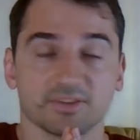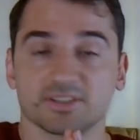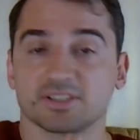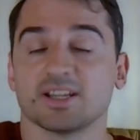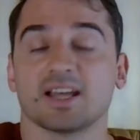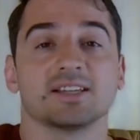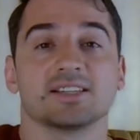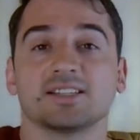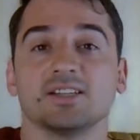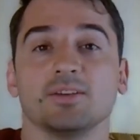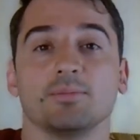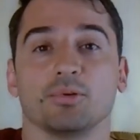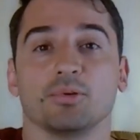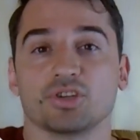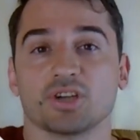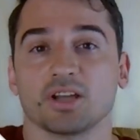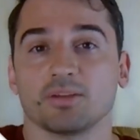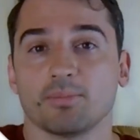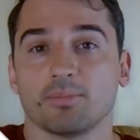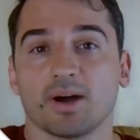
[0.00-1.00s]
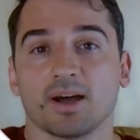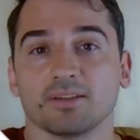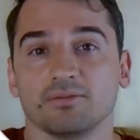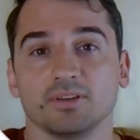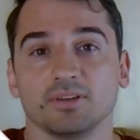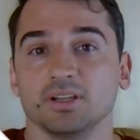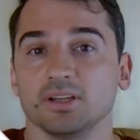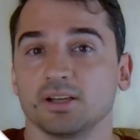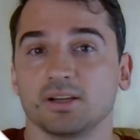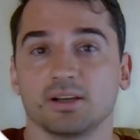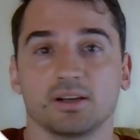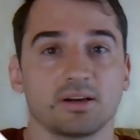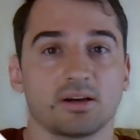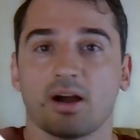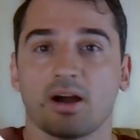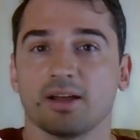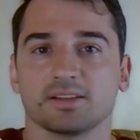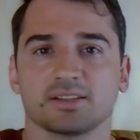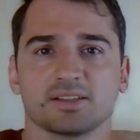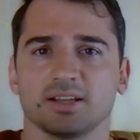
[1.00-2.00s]
if it's not a simple chatbot with the
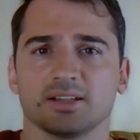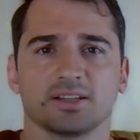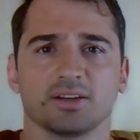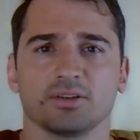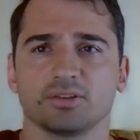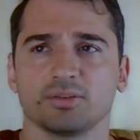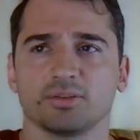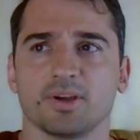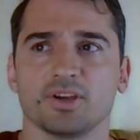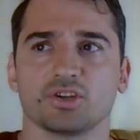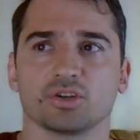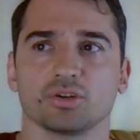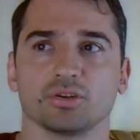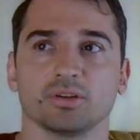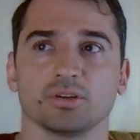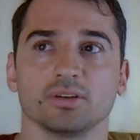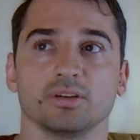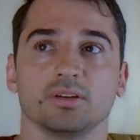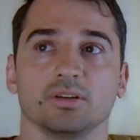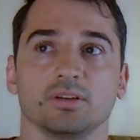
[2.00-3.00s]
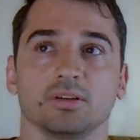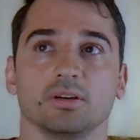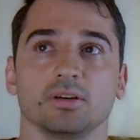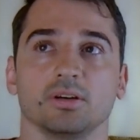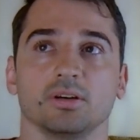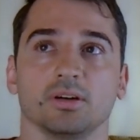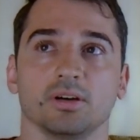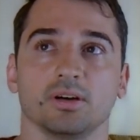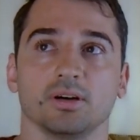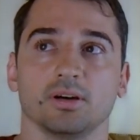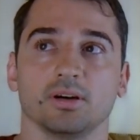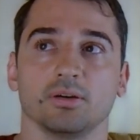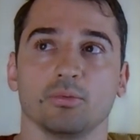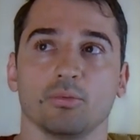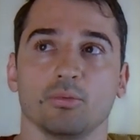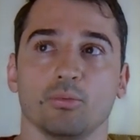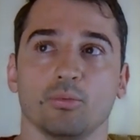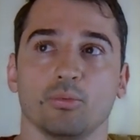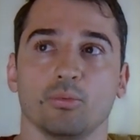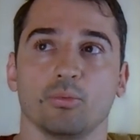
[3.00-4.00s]
content automation,
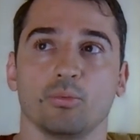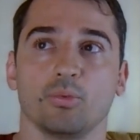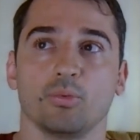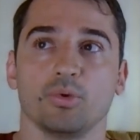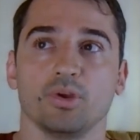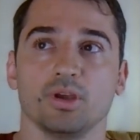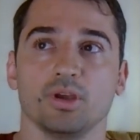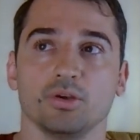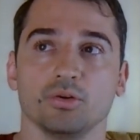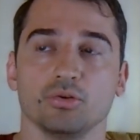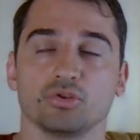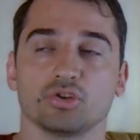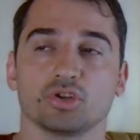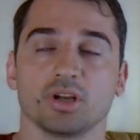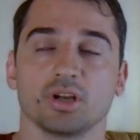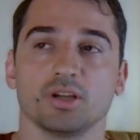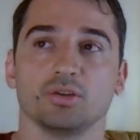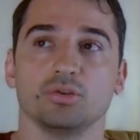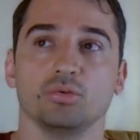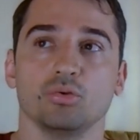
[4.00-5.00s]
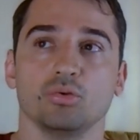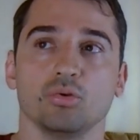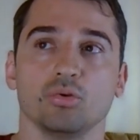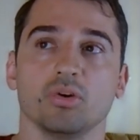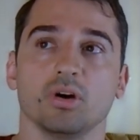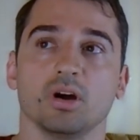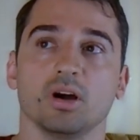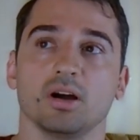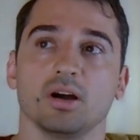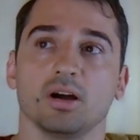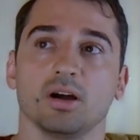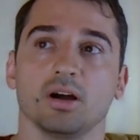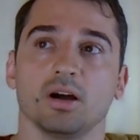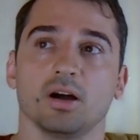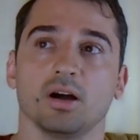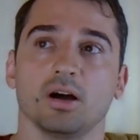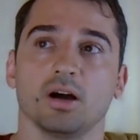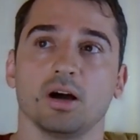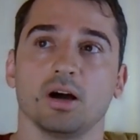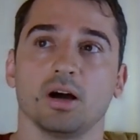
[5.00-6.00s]
we usually do
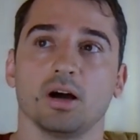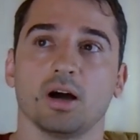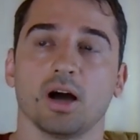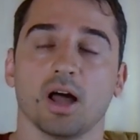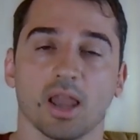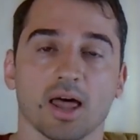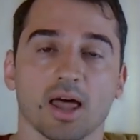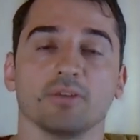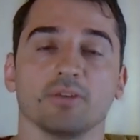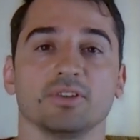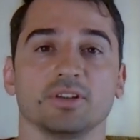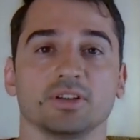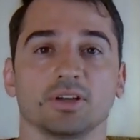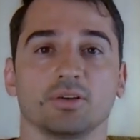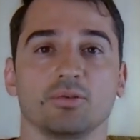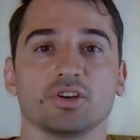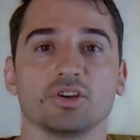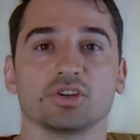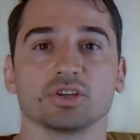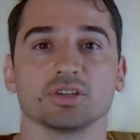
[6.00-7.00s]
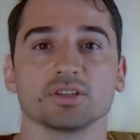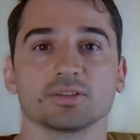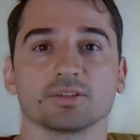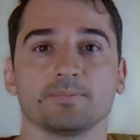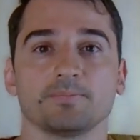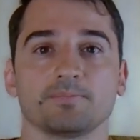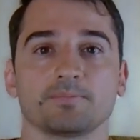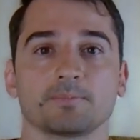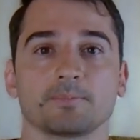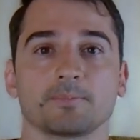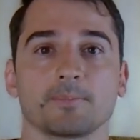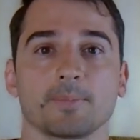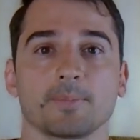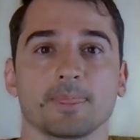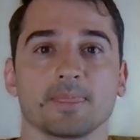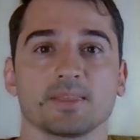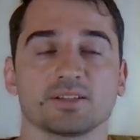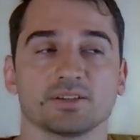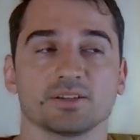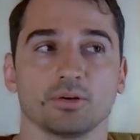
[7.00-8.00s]
a lot of integrations.
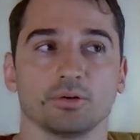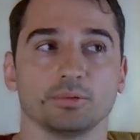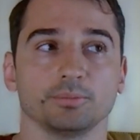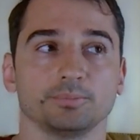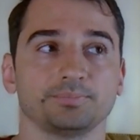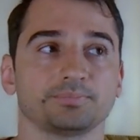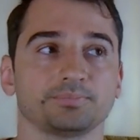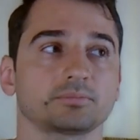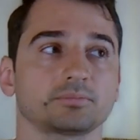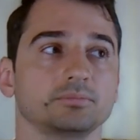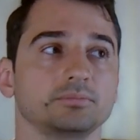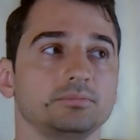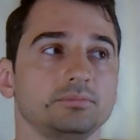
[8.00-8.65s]
So,